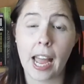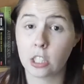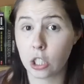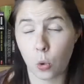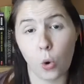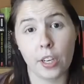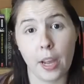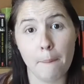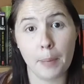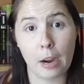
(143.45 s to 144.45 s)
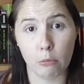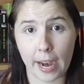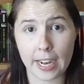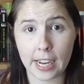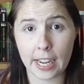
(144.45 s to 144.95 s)
and sorted it by
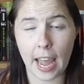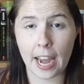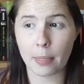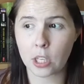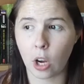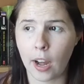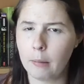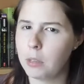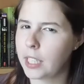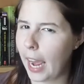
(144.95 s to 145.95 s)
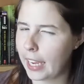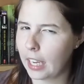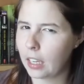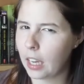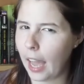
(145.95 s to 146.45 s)
rating, and at the time,
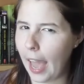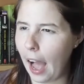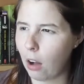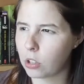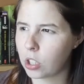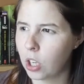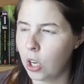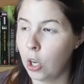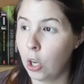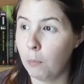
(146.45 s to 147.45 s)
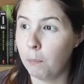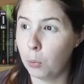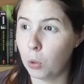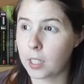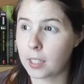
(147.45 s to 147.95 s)
taking out
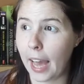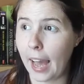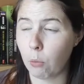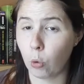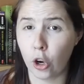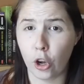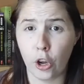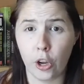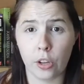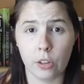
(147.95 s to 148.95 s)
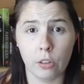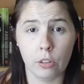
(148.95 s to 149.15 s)
books that were